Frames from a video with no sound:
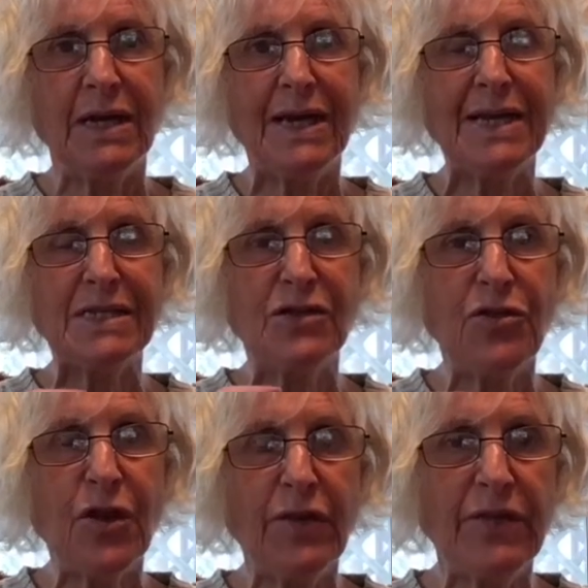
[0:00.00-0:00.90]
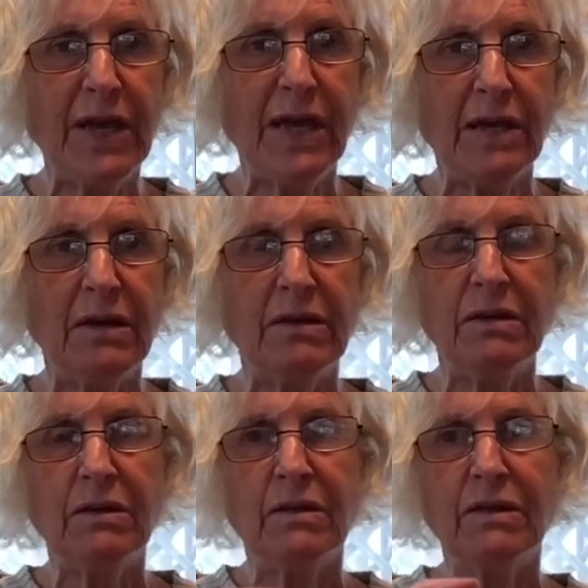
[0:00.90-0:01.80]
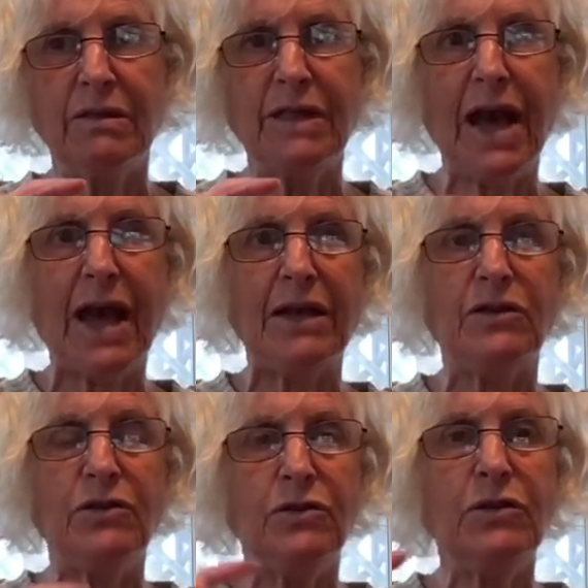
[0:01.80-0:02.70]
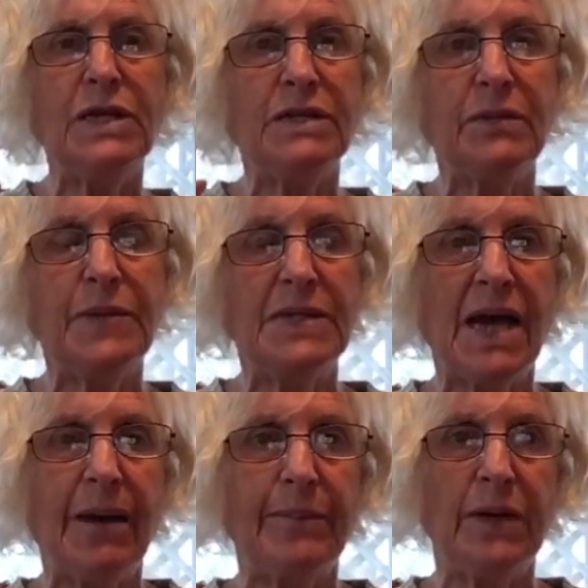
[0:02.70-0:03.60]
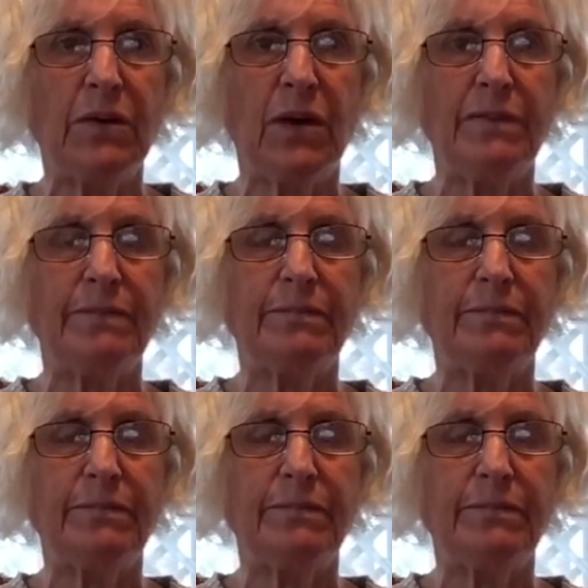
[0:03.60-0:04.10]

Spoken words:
is the thing that you need to be tapping on.